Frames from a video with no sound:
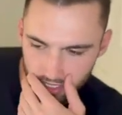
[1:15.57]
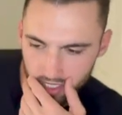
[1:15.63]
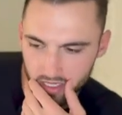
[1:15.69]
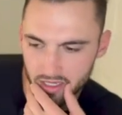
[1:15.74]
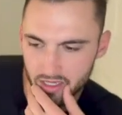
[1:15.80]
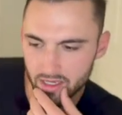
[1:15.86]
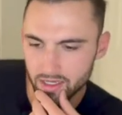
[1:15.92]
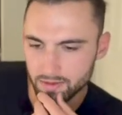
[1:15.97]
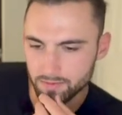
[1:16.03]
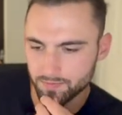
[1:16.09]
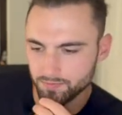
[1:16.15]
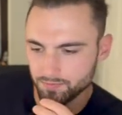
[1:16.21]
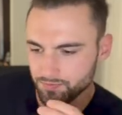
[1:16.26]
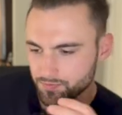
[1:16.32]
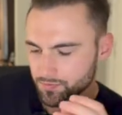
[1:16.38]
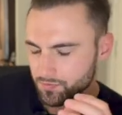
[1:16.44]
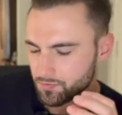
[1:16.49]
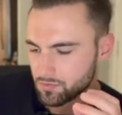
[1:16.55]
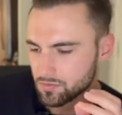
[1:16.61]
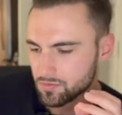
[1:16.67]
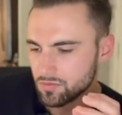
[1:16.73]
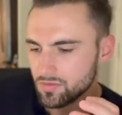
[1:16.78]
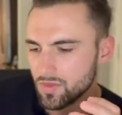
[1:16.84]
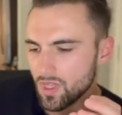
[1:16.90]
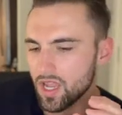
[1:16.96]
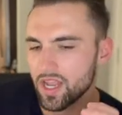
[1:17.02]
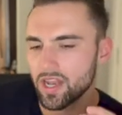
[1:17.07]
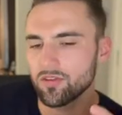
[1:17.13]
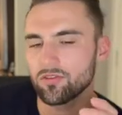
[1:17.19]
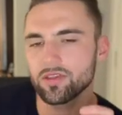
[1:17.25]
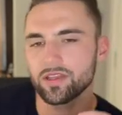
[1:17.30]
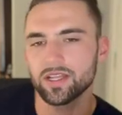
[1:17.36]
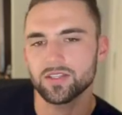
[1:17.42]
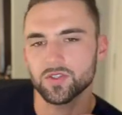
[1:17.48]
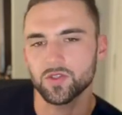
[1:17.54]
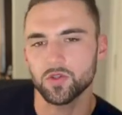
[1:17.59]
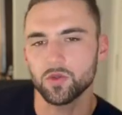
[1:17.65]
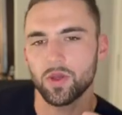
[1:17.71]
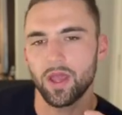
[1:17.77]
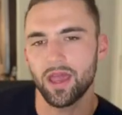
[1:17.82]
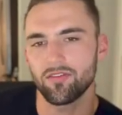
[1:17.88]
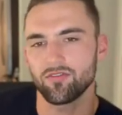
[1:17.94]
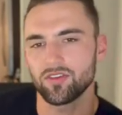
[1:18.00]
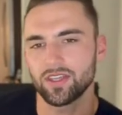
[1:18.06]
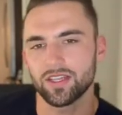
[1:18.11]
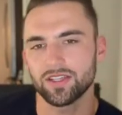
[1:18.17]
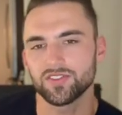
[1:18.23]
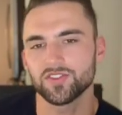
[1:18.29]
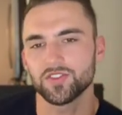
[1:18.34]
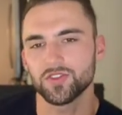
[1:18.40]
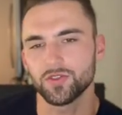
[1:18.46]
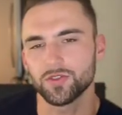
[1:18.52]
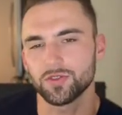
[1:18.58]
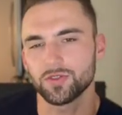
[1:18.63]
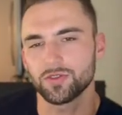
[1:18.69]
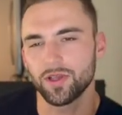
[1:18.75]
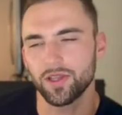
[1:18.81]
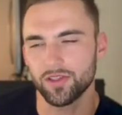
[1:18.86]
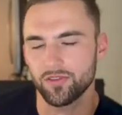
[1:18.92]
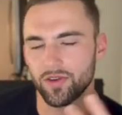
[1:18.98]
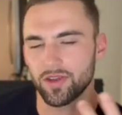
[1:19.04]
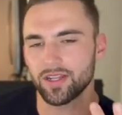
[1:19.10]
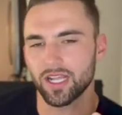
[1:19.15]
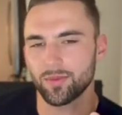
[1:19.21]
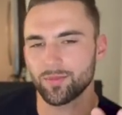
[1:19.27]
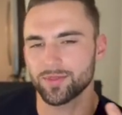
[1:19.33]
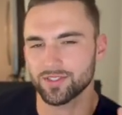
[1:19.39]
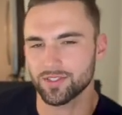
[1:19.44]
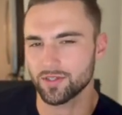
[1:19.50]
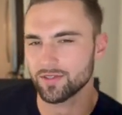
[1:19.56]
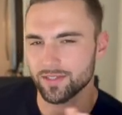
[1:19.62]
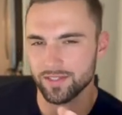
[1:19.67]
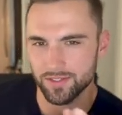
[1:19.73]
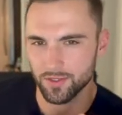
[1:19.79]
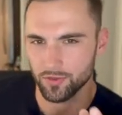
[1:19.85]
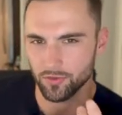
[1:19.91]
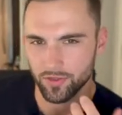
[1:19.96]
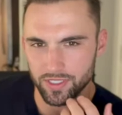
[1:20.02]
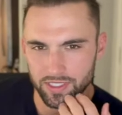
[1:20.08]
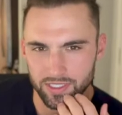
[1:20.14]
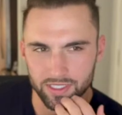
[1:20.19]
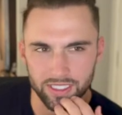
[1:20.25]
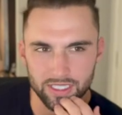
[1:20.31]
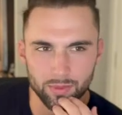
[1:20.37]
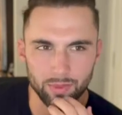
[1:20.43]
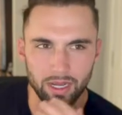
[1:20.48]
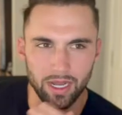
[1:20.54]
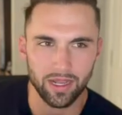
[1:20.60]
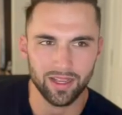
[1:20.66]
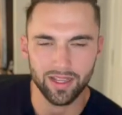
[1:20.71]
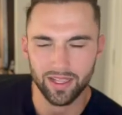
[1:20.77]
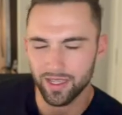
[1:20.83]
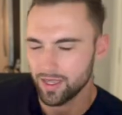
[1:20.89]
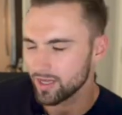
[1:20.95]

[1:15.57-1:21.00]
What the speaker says: and I didn't really get too heavy into like creating episodes until recently, but I